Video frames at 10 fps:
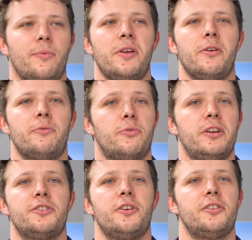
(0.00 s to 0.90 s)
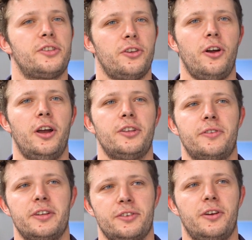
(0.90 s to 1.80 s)
From there, I've redesigned the sides,
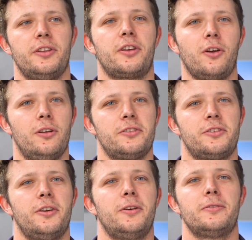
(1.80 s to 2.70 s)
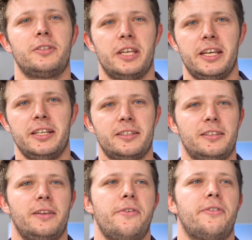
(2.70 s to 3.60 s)
redesigned the console,
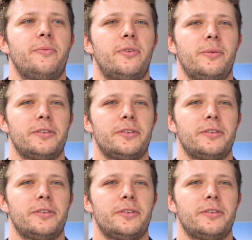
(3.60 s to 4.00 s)
seats, everything pretty